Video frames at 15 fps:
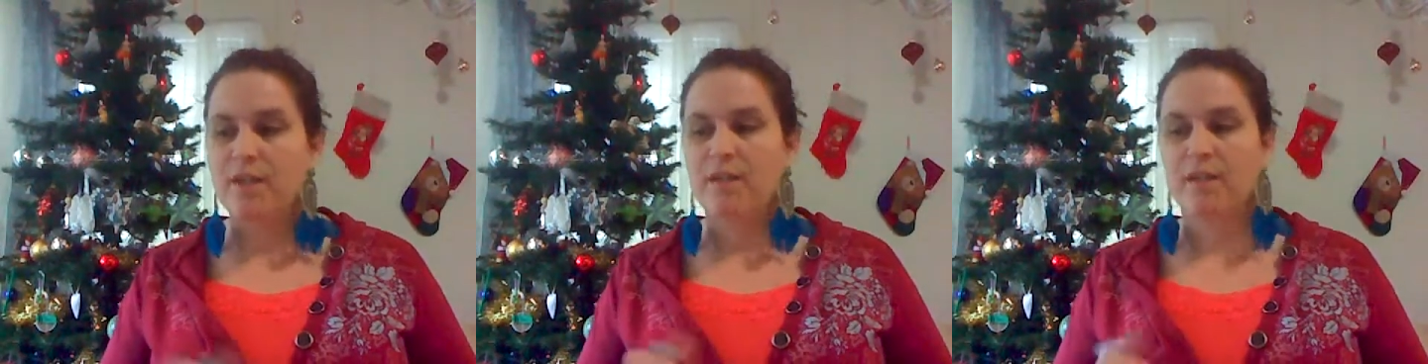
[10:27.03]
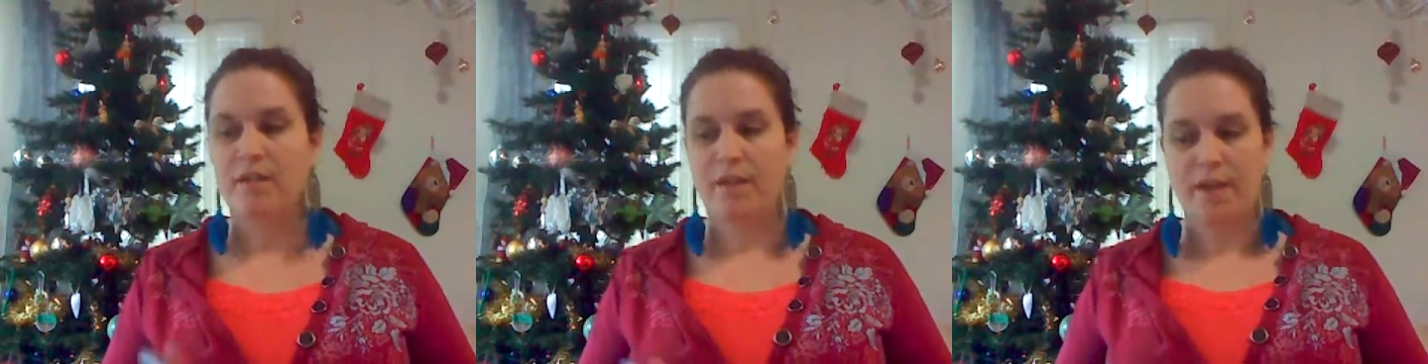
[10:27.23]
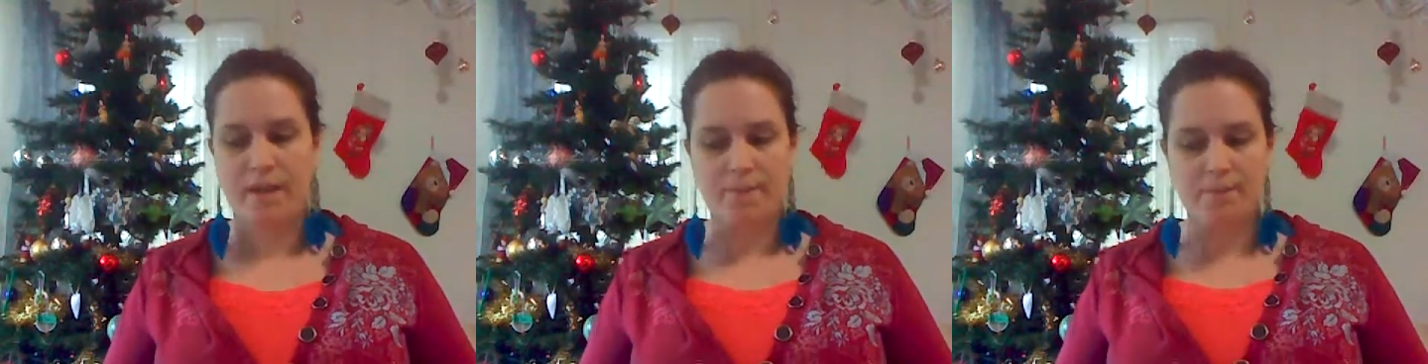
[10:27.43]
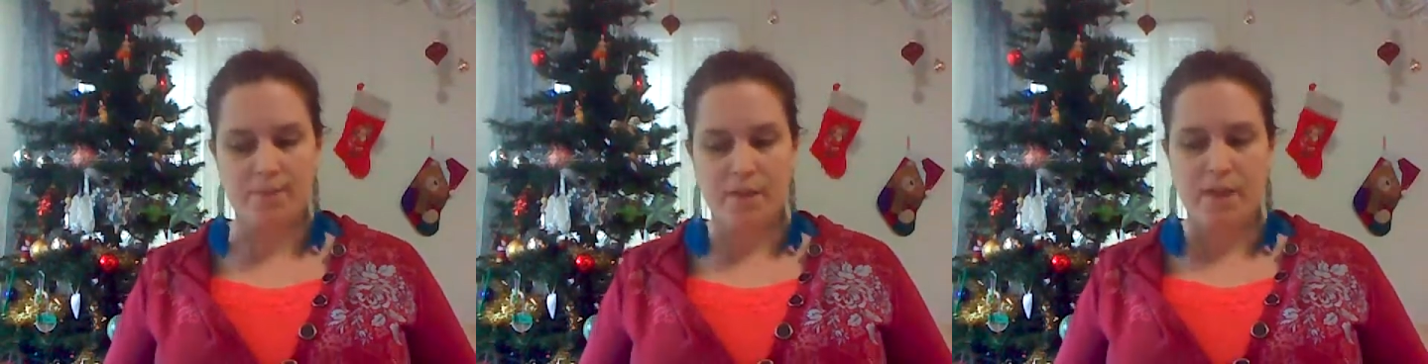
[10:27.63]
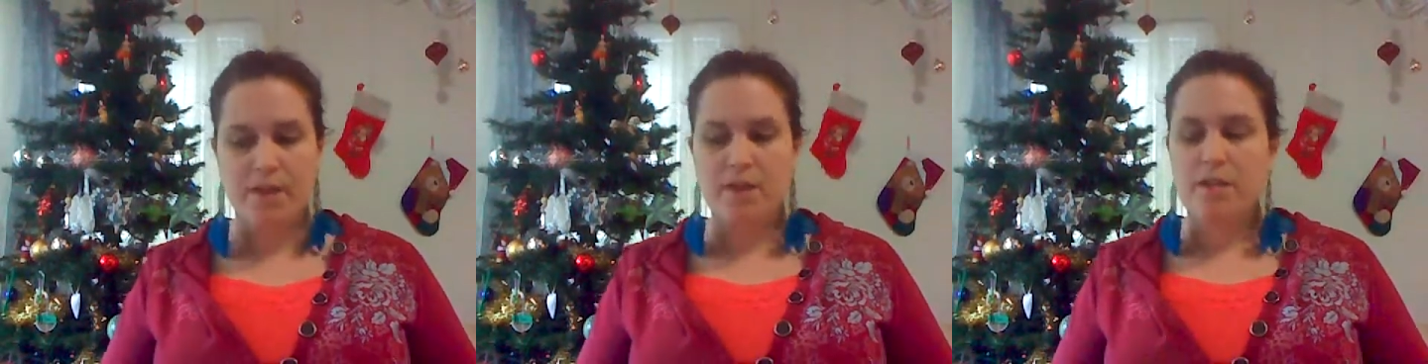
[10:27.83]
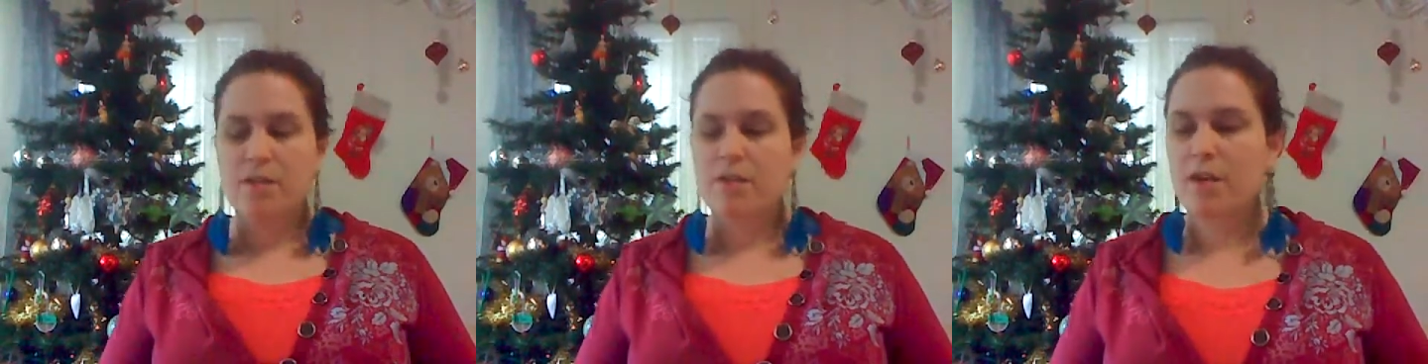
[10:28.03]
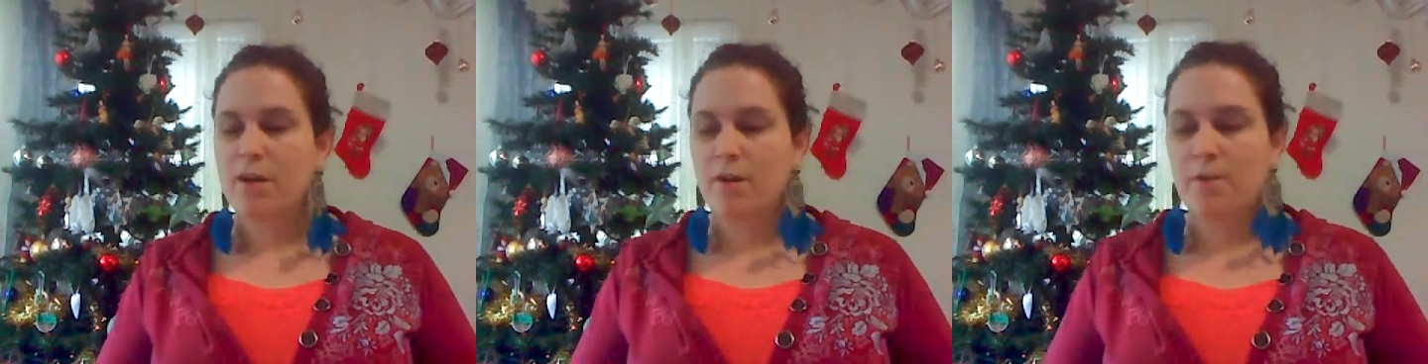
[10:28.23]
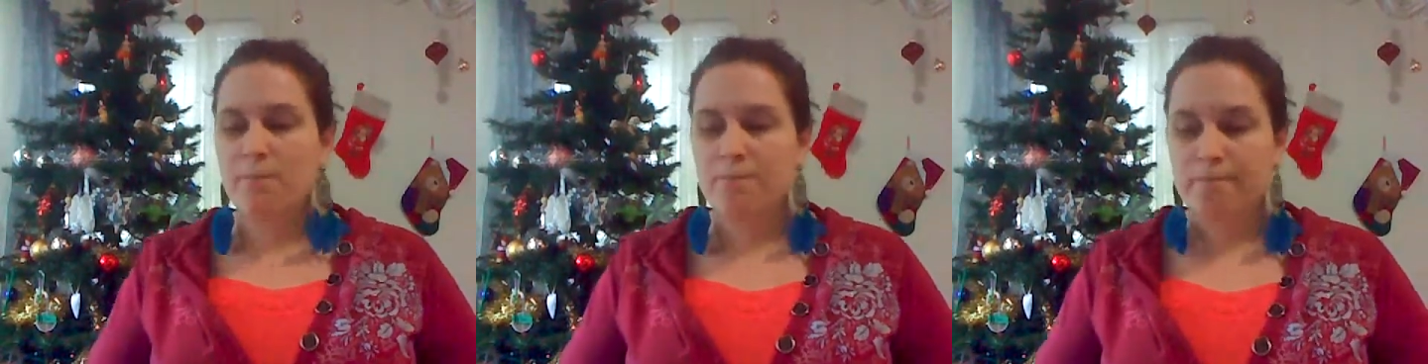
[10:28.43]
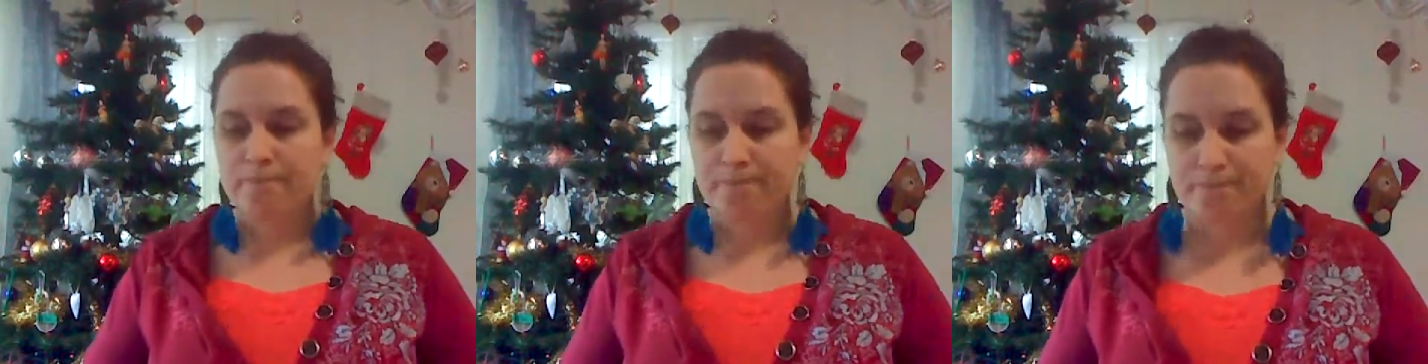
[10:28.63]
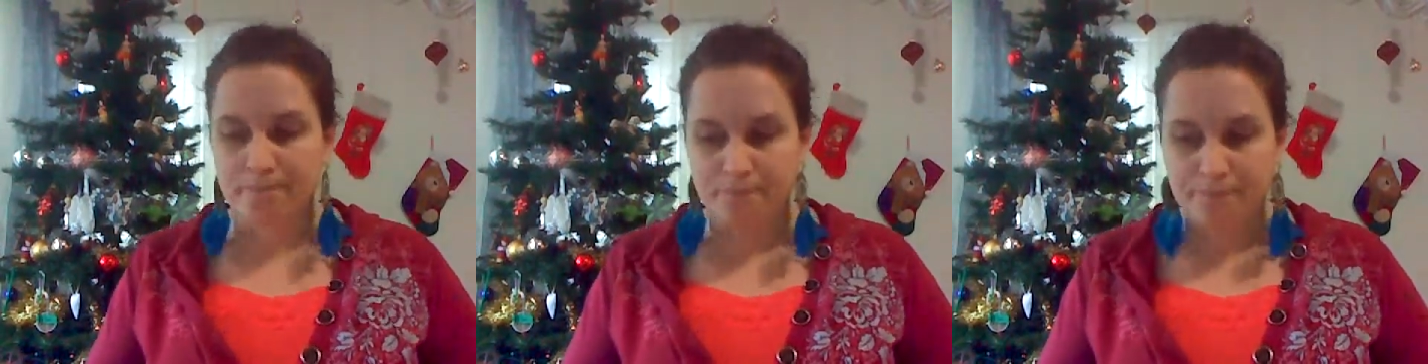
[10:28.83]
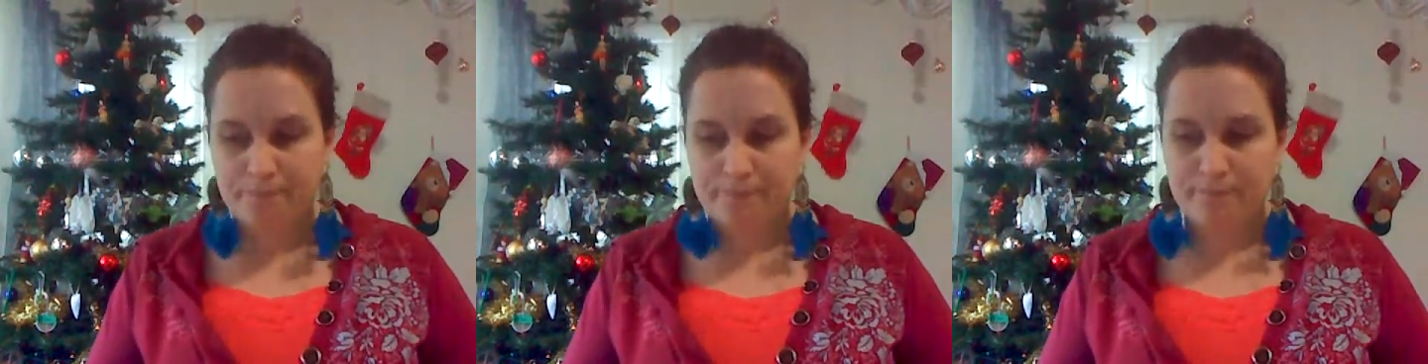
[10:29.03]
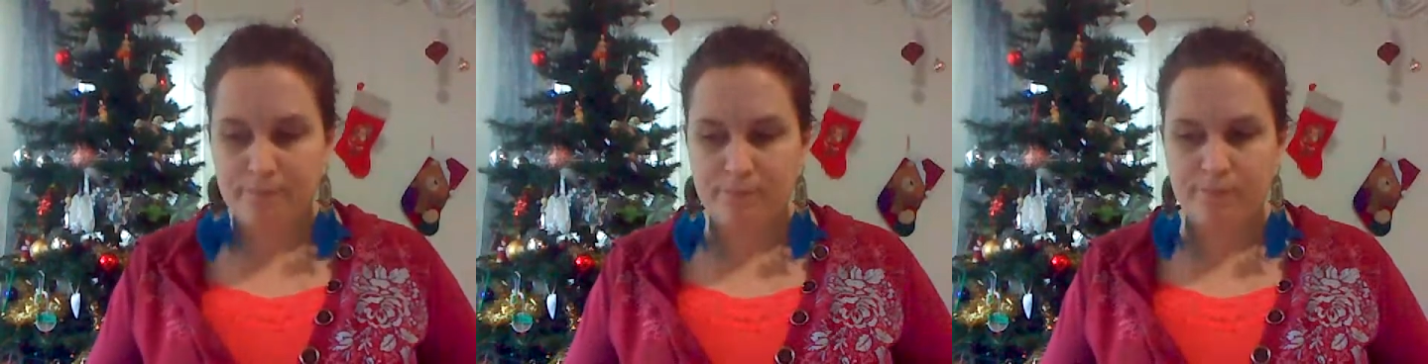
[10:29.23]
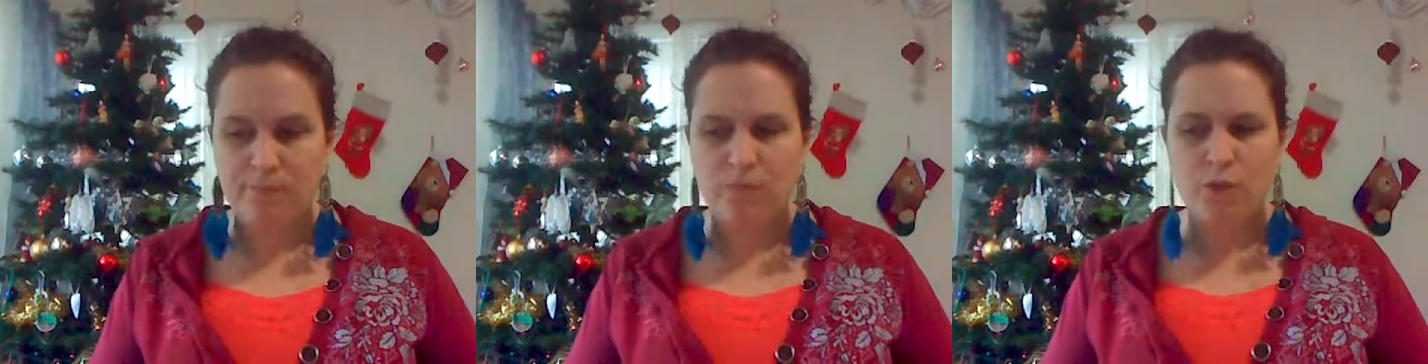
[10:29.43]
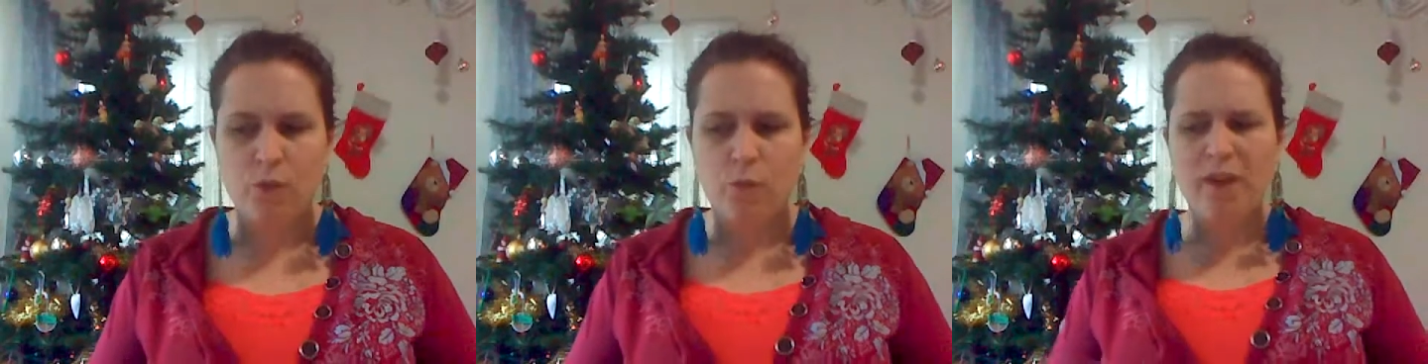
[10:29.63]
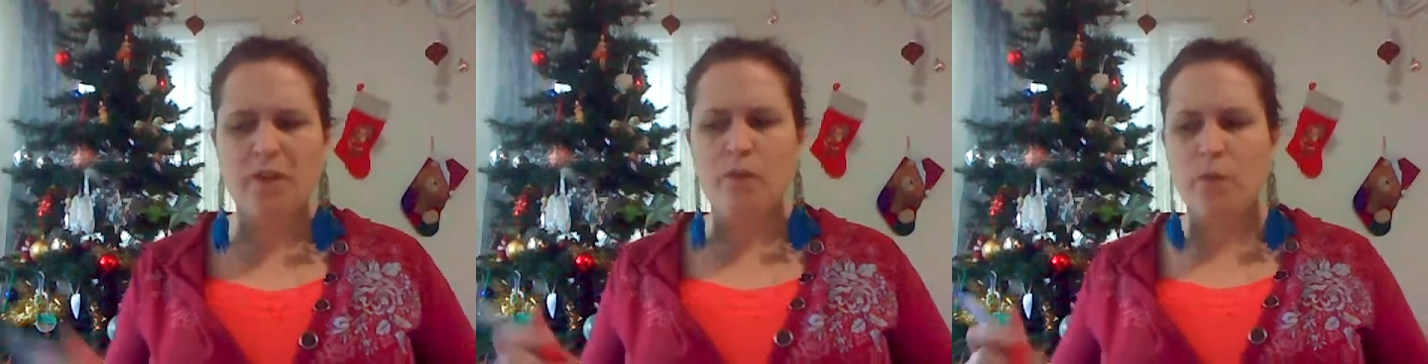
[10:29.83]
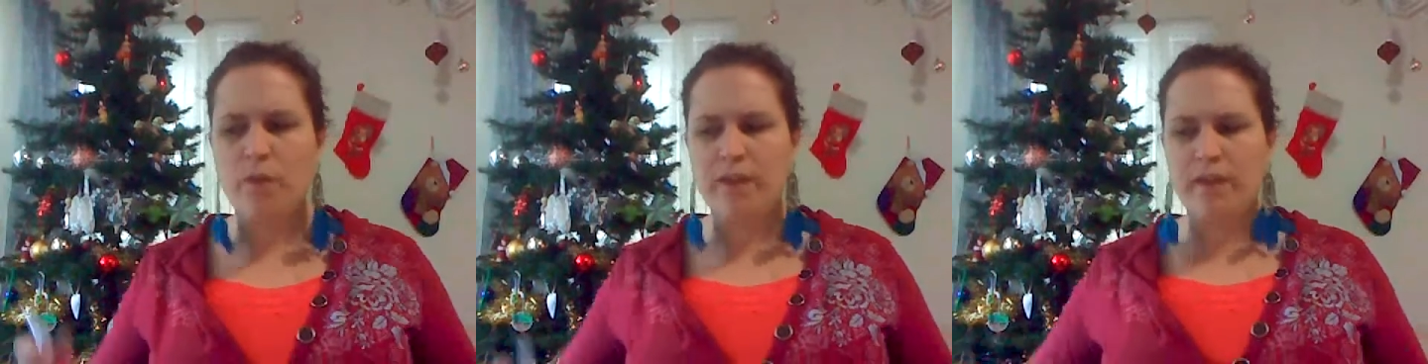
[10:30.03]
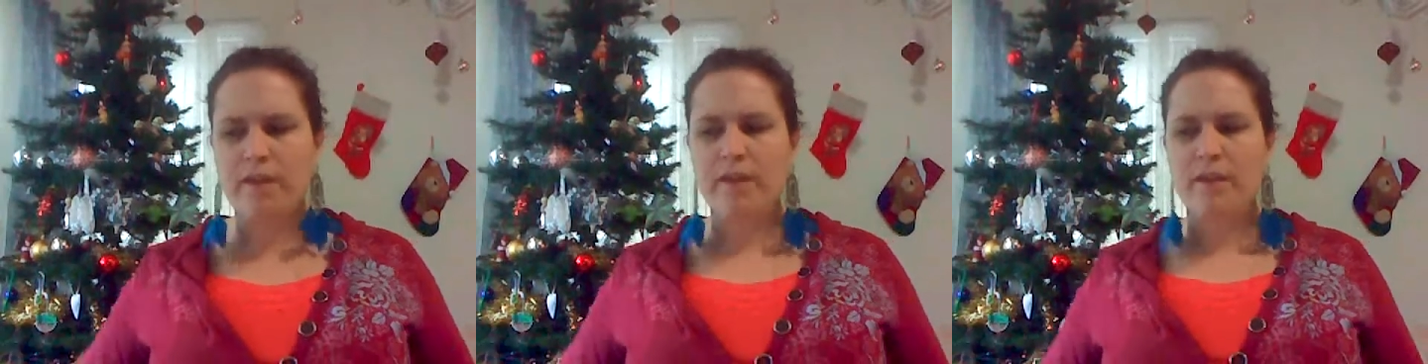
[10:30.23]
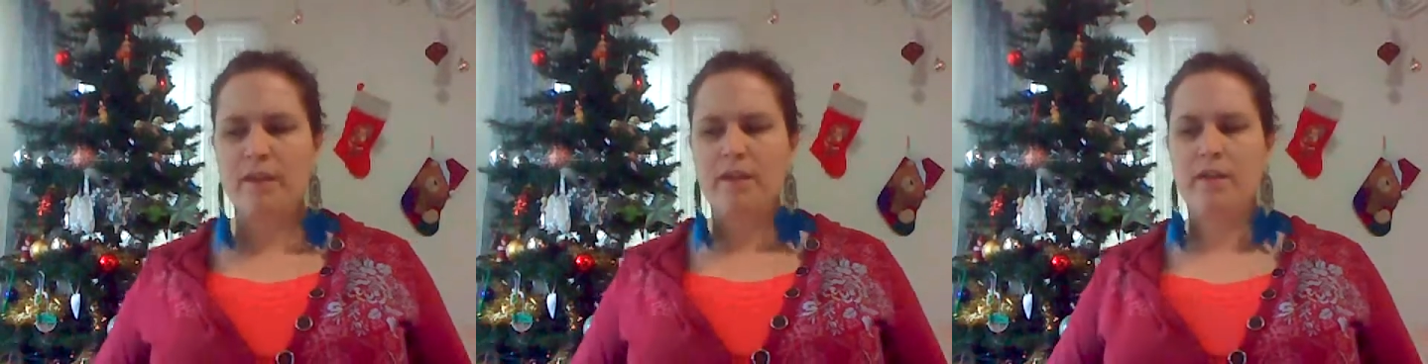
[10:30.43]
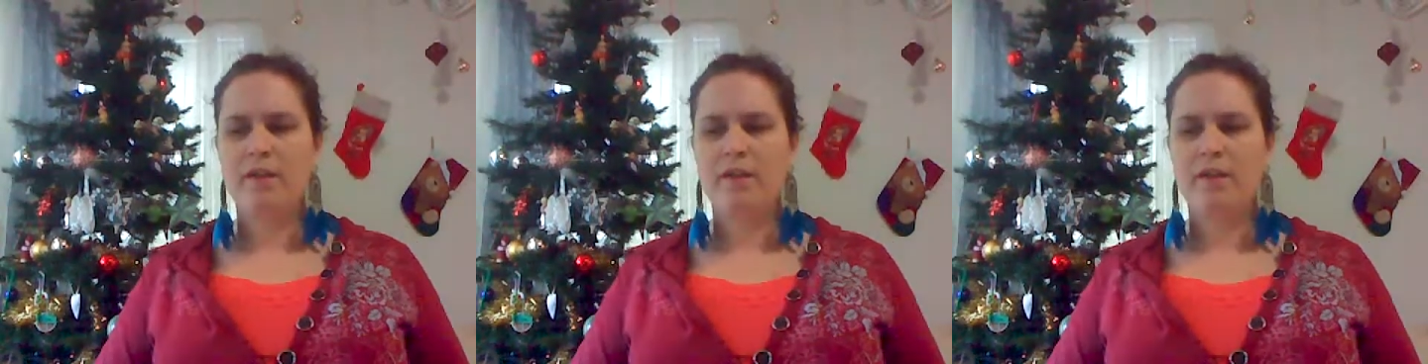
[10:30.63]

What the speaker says: Okay, so when we